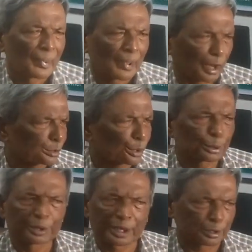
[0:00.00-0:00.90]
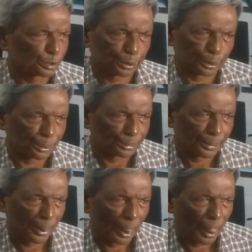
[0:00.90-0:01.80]
I don't think so.
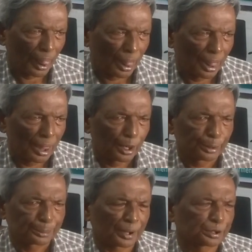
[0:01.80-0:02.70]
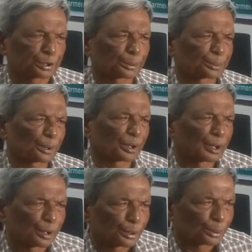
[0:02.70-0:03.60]
First of all,
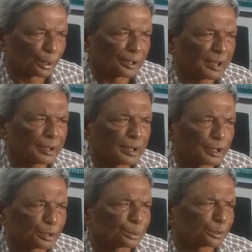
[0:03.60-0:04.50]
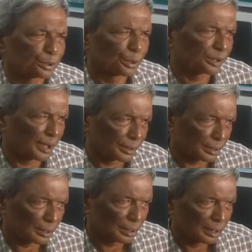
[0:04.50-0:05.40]
already you saw that
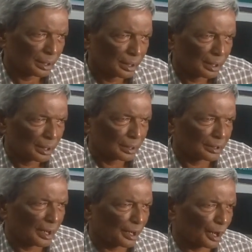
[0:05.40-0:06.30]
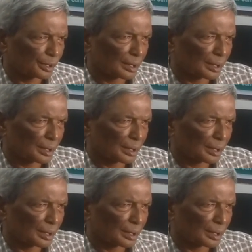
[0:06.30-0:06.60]
there are